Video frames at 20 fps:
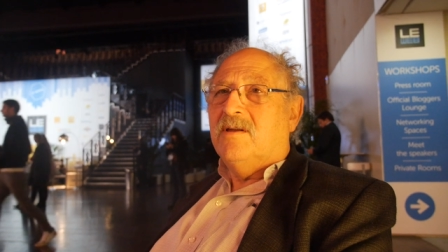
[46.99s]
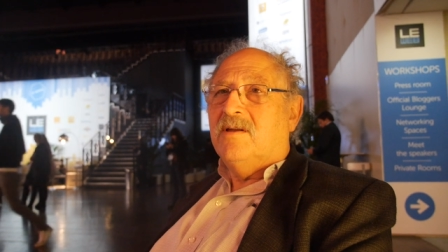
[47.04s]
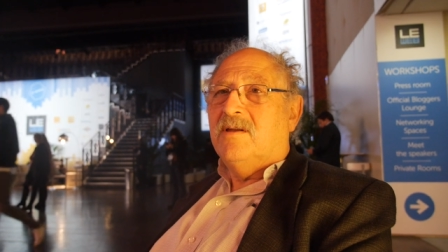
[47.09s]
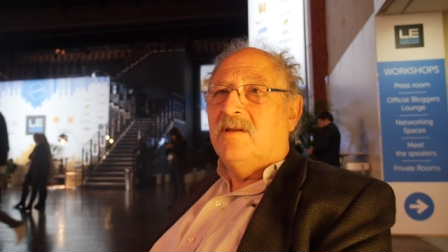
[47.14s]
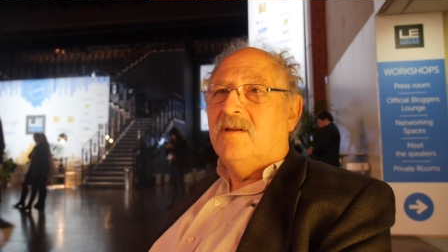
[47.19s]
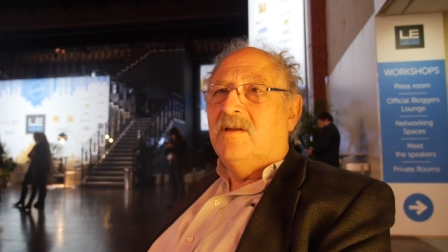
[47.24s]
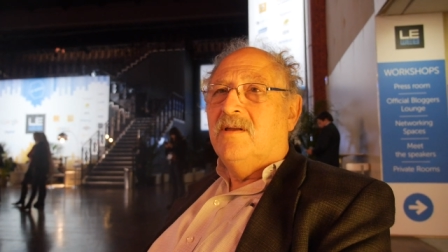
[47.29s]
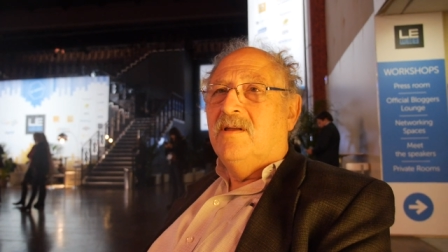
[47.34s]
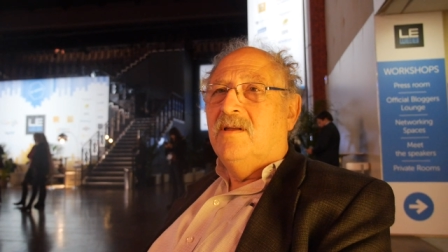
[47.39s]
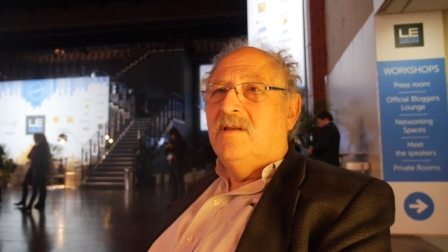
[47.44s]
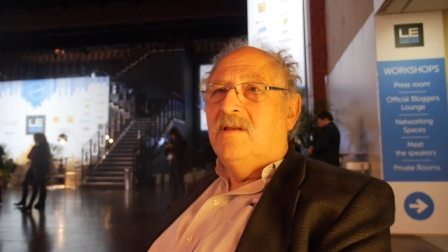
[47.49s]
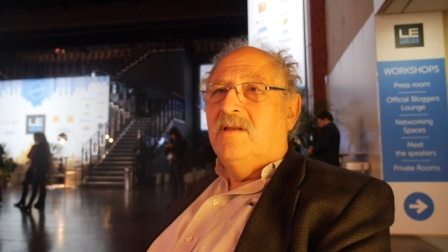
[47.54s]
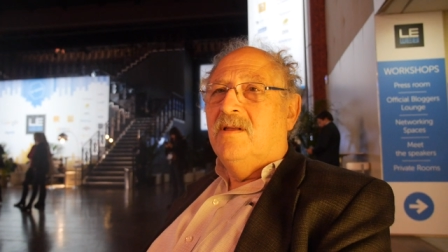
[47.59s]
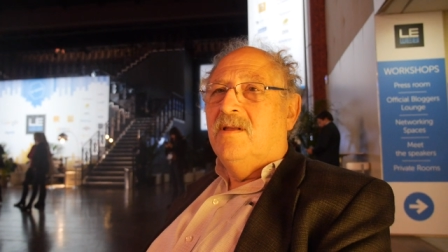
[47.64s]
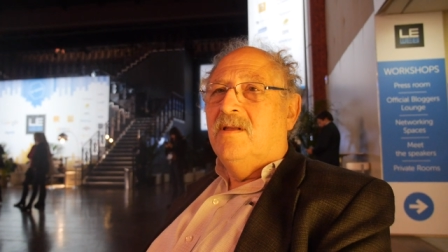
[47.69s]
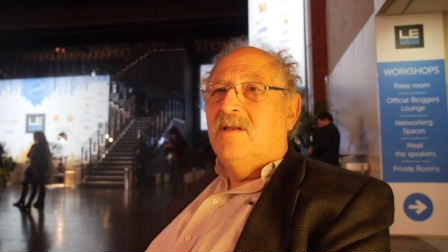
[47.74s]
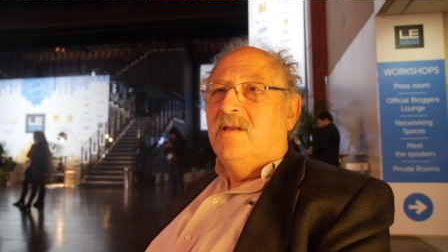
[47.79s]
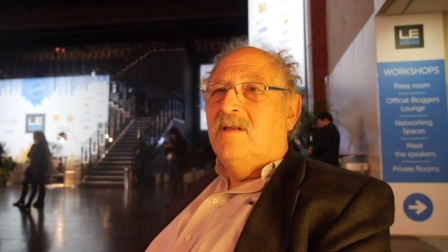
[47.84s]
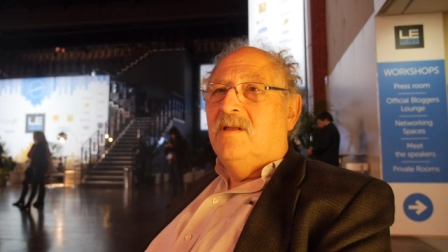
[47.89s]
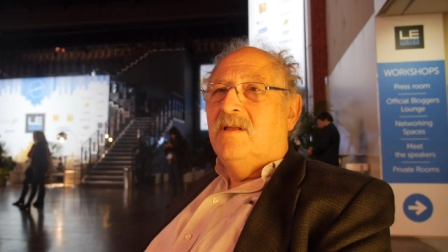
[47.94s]
Are you not an
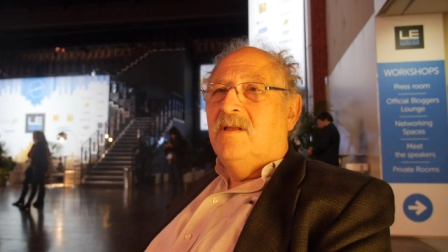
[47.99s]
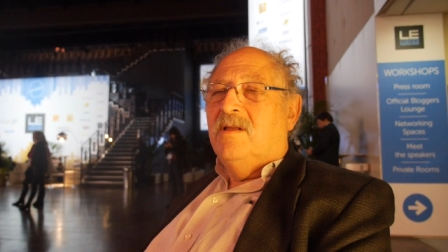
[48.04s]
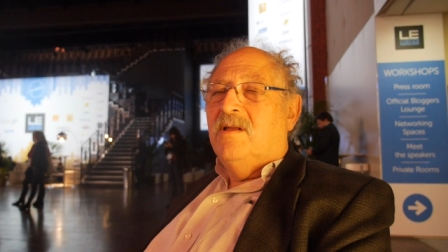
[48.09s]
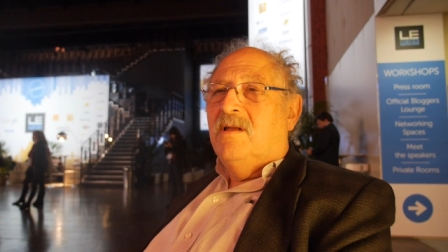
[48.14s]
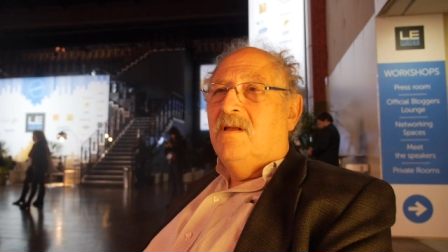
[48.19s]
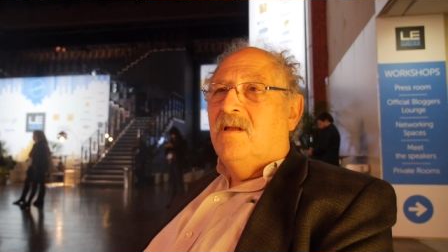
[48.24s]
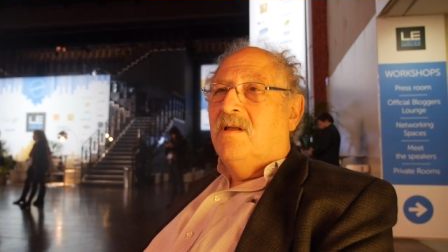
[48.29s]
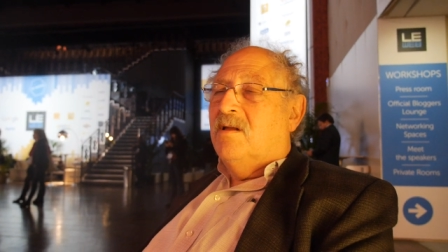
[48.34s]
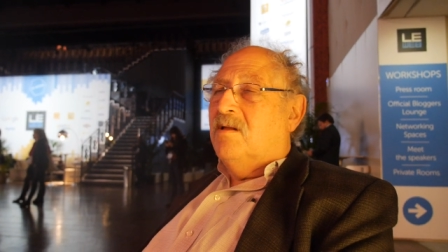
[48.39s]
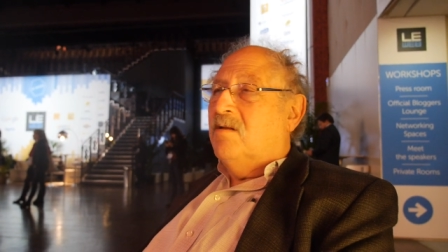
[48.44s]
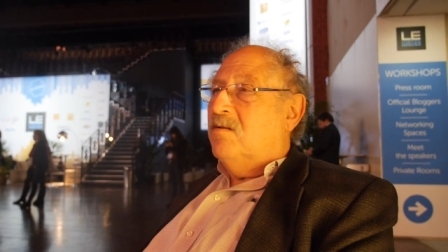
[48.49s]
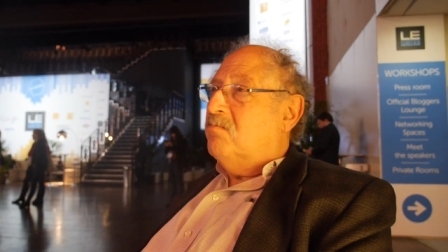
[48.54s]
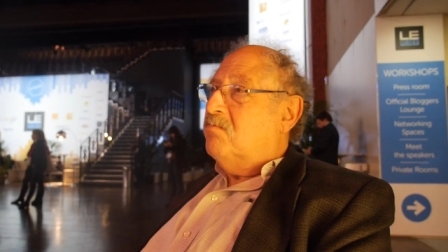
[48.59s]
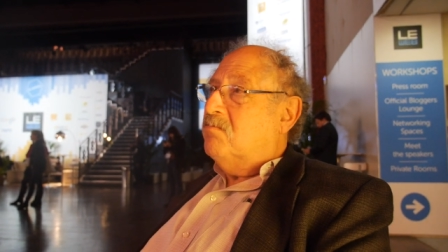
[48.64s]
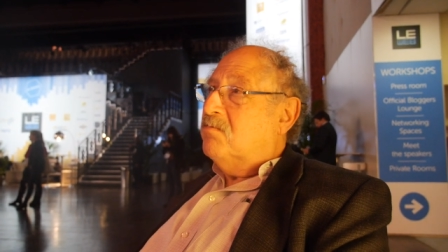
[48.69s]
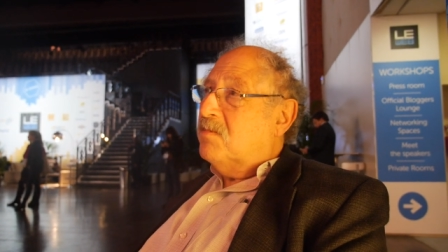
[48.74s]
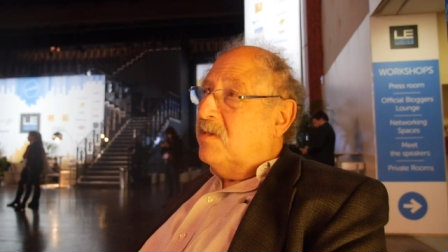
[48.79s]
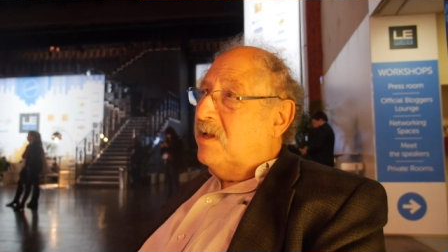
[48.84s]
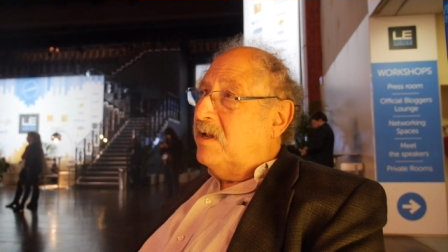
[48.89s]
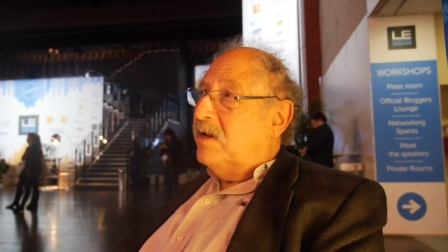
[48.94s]
investor?
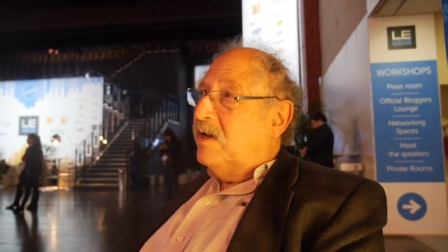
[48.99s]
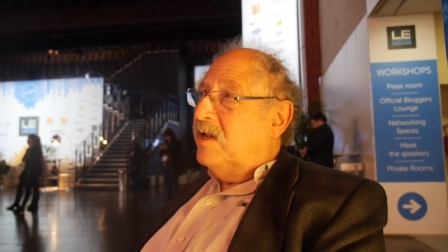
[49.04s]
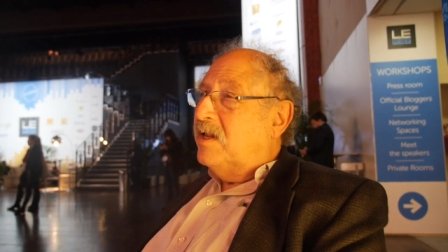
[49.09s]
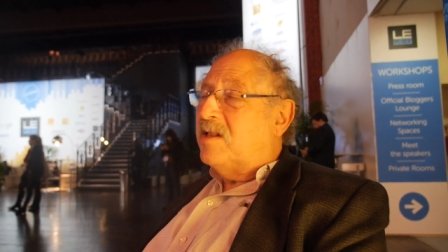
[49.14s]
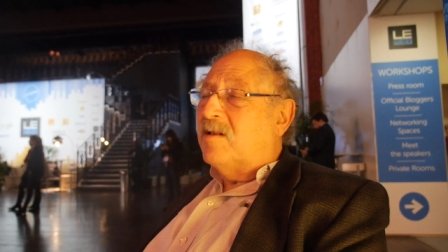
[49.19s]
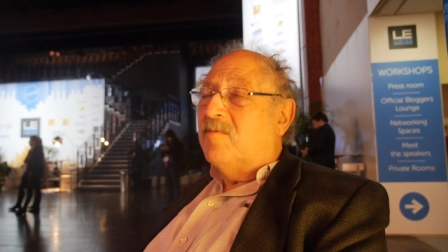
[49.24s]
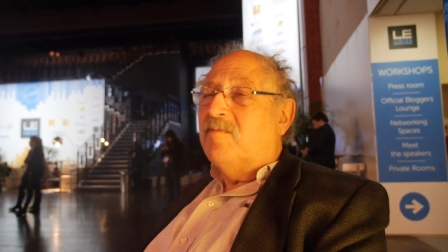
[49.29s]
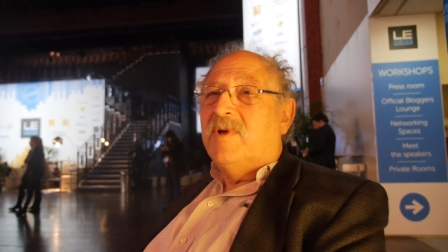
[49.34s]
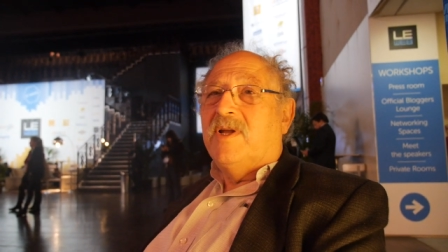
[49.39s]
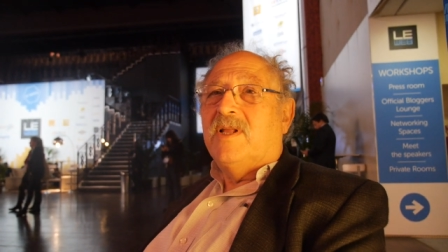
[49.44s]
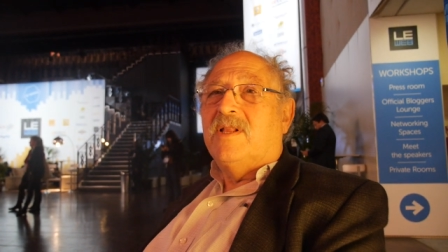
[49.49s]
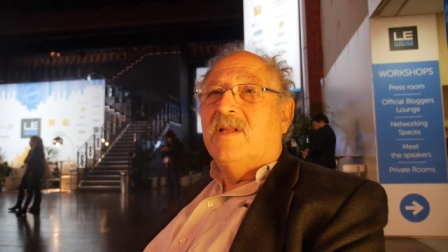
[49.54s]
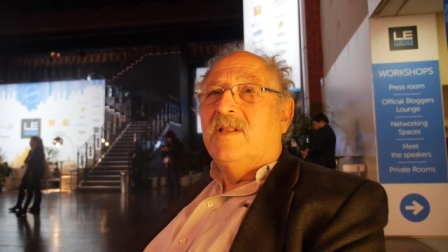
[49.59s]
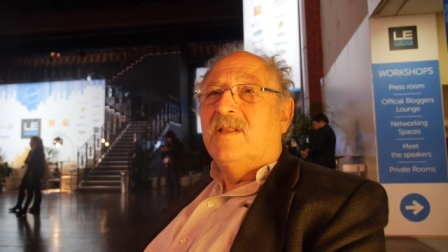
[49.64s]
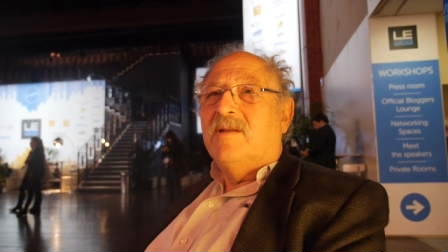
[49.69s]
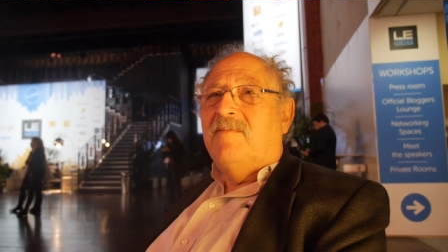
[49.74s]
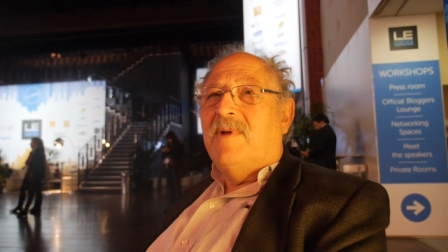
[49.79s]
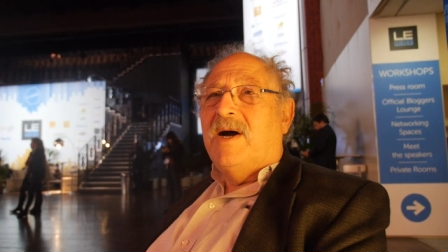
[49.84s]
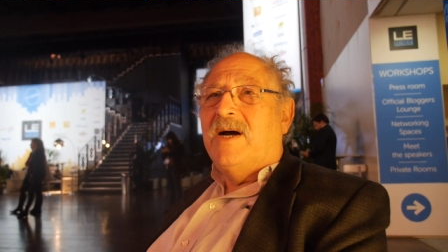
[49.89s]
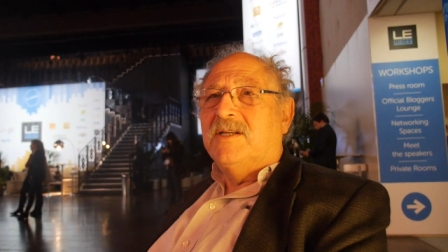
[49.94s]
a little bit
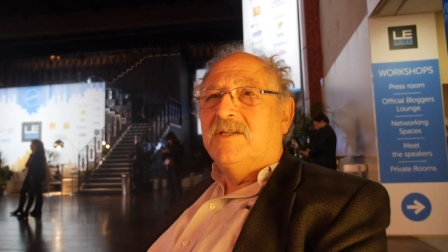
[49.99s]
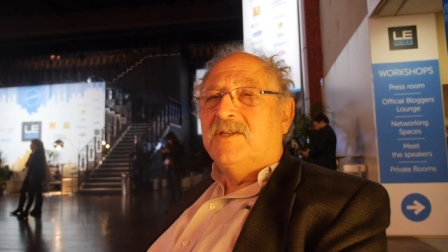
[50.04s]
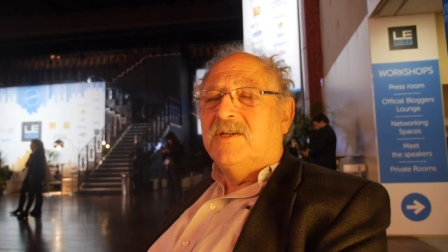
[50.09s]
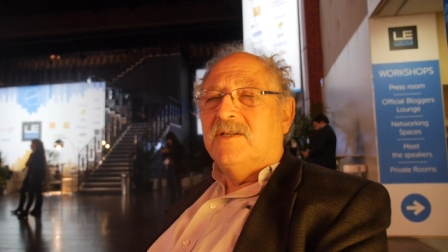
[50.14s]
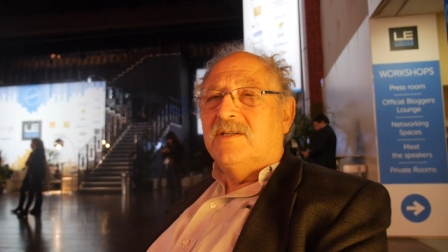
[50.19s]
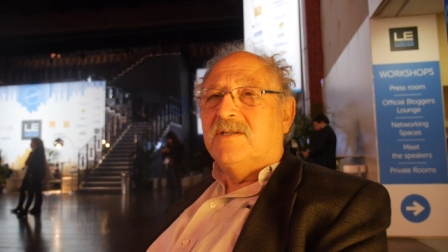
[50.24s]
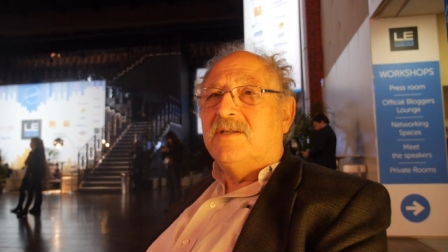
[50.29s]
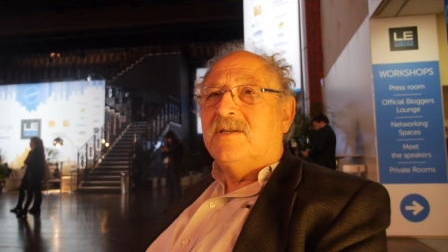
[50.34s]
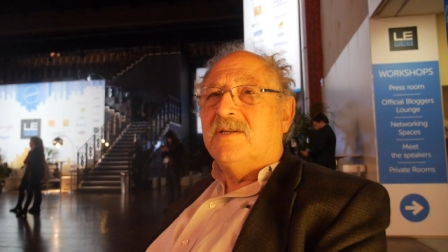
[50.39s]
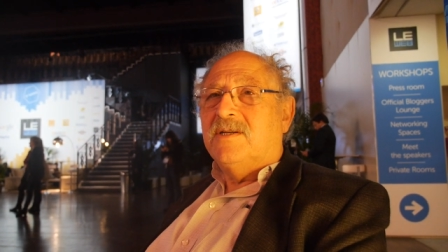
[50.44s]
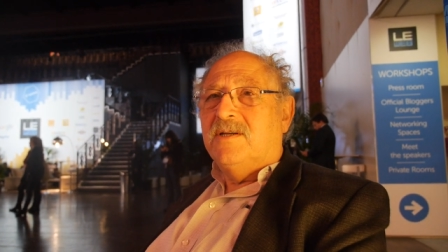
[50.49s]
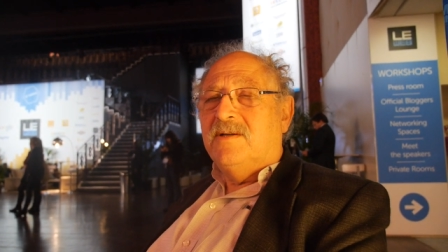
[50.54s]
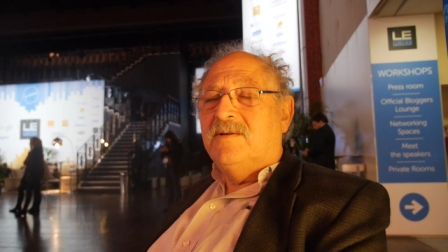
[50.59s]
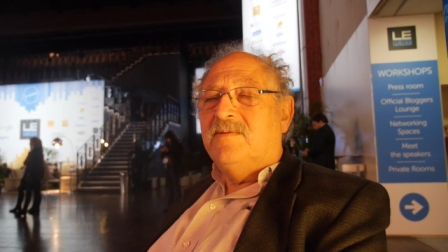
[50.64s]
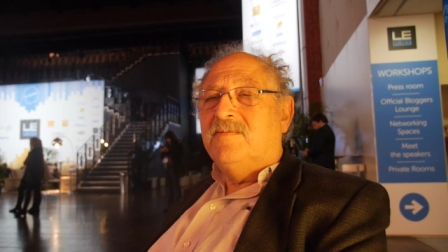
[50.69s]
in the margins.